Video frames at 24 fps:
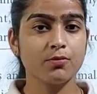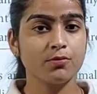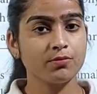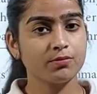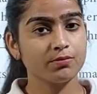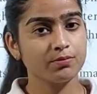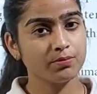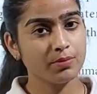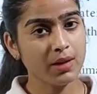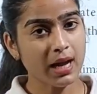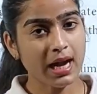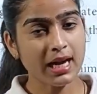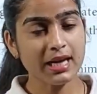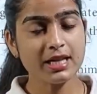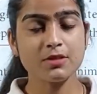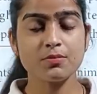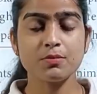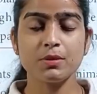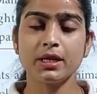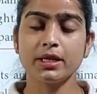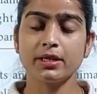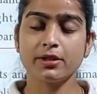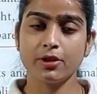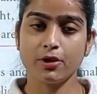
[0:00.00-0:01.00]
plants
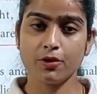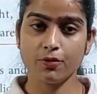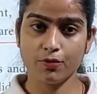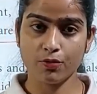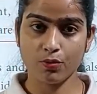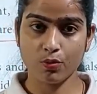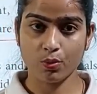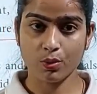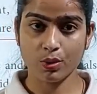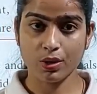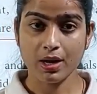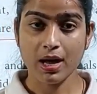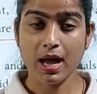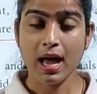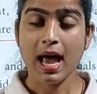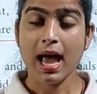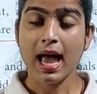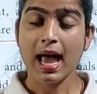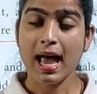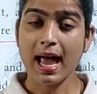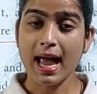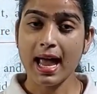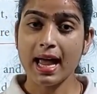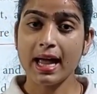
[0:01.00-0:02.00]
made their food,
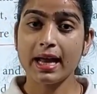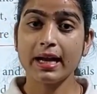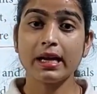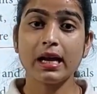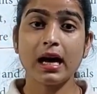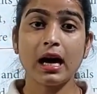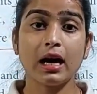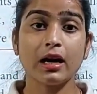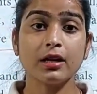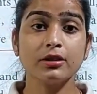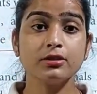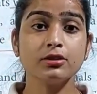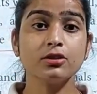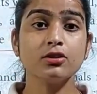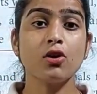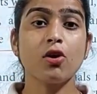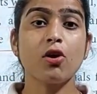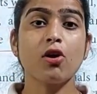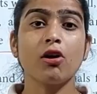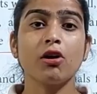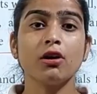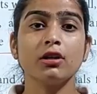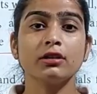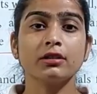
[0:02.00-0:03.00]
and other
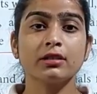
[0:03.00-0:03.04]
all